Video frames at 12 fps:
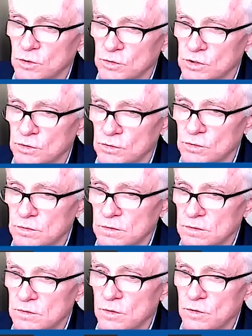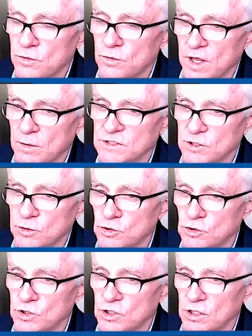O two through that C O
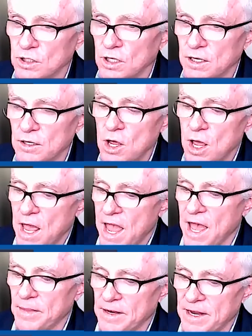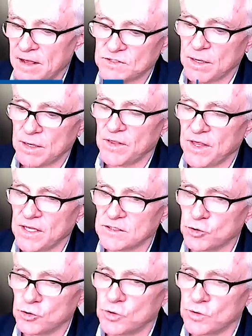two return line, and then have some of that
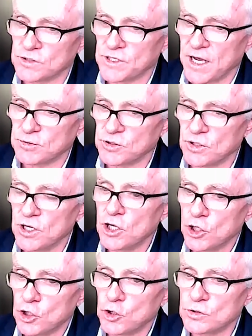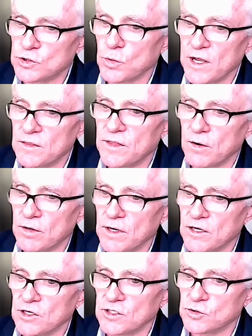C O two that's captured used right there in that
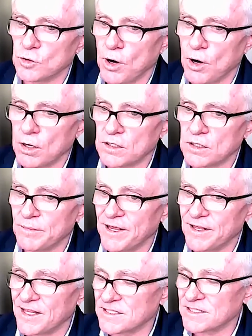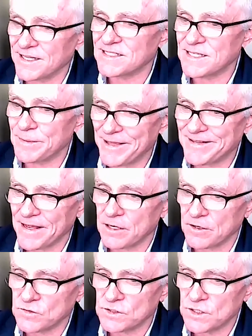industrial park to make things like cement
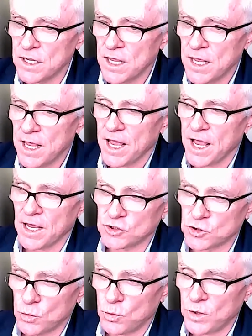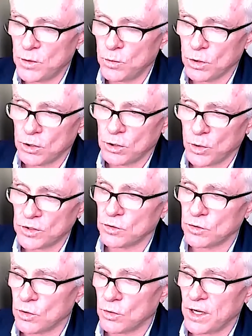additives. And so we were going to
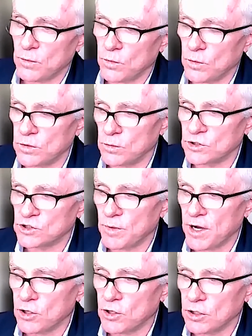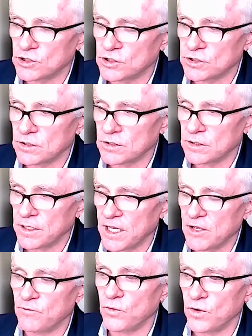create, which to my knowledge,
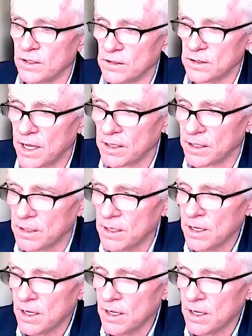if we had done it,